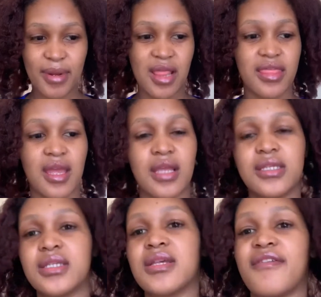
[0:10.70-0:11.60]
of
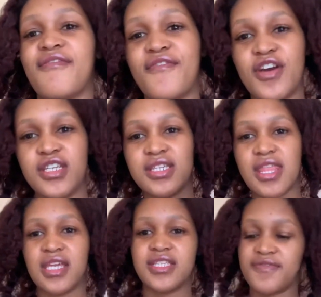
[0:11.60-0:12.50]
things. First
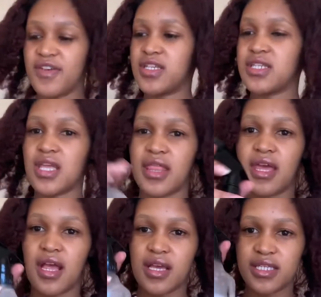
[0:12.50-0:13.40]
things first,
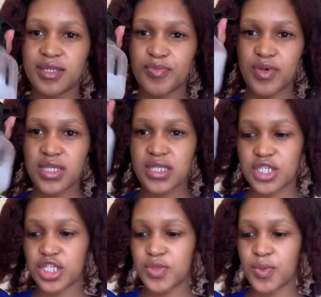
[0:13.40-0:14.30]
the
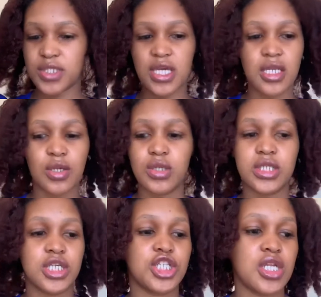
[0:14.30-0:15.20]
spritz, just water and
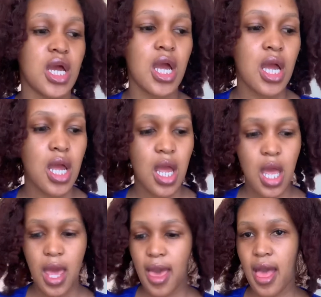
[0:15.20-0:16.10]
conditioner,
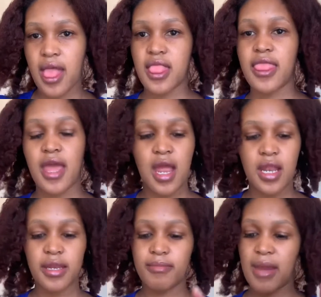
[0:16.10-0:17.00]
and
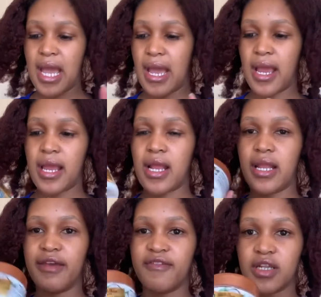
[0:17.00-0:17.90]
then my
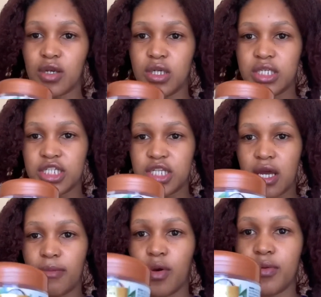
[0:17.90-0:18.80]
leave-in conditioner.
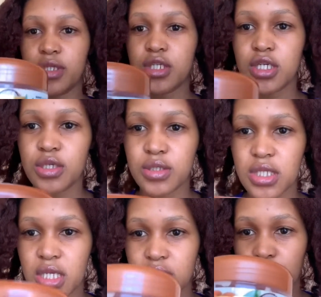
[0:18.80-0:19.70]
I'm going to use
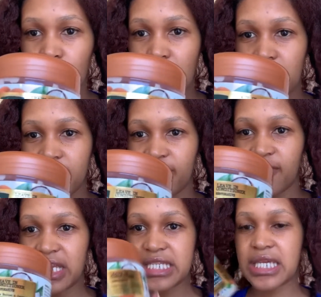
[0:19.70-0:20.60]
this one,
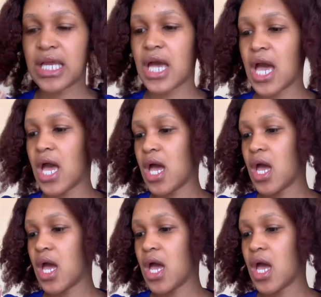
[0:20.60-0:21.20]
Vatica